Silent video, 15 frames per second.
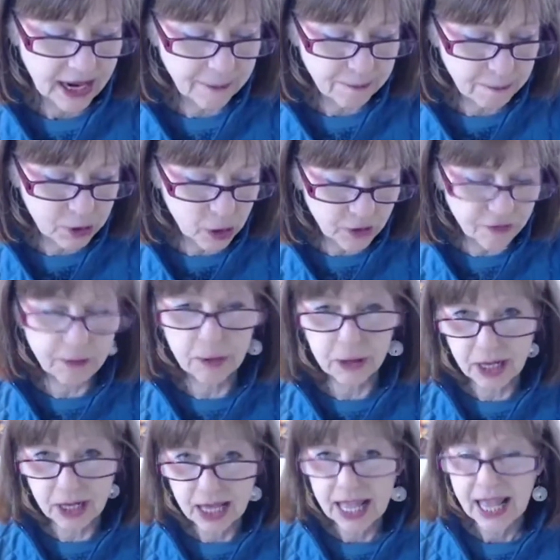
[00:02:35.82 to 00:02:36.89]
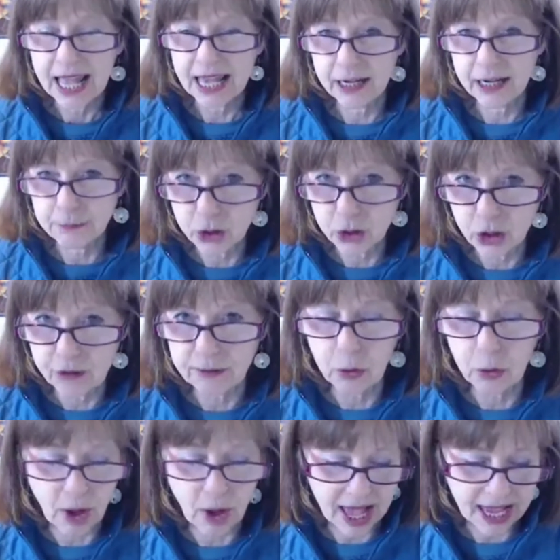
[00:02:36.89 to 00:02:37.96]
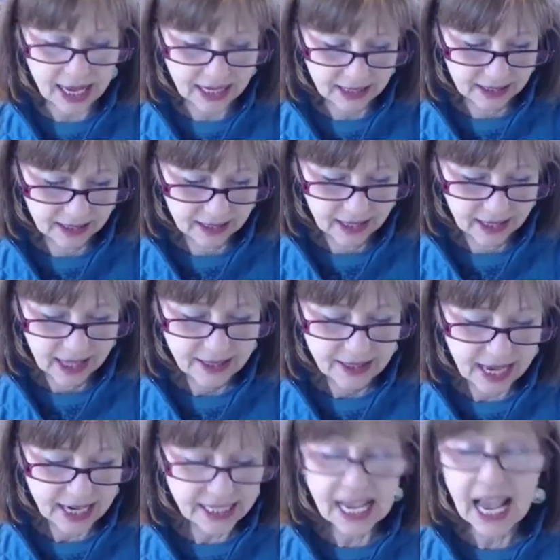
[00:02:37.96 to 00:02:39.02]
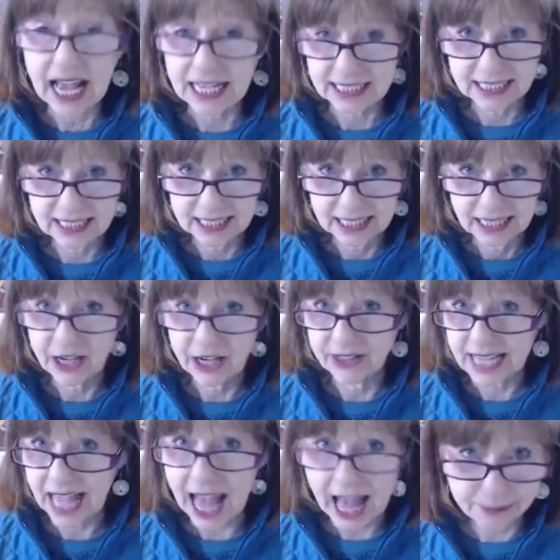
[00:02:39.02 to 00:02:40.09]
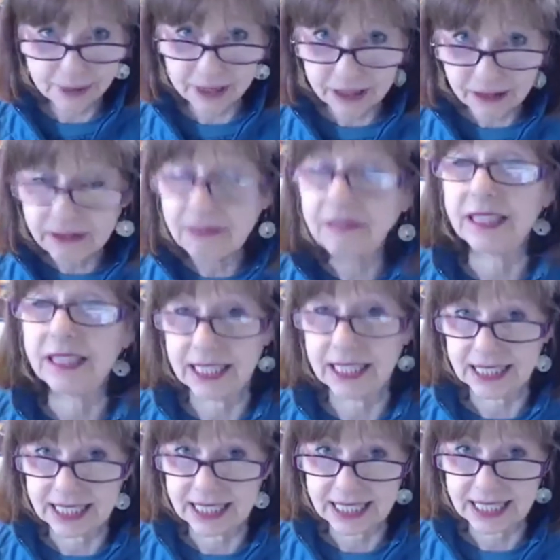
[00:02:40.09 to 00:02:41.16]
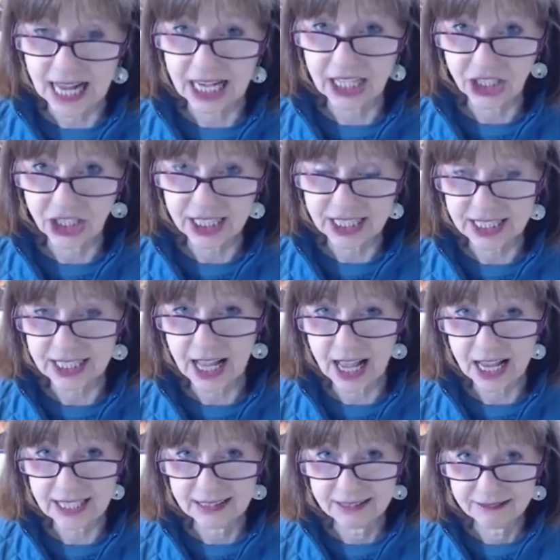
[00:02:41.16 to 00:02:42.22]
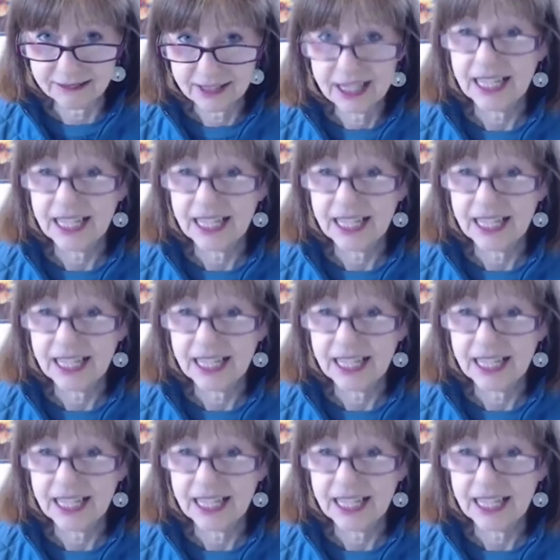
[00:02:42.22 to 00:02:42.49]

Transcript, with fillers: in a provable and an observable way that yes, there's absolutely is intelligent design.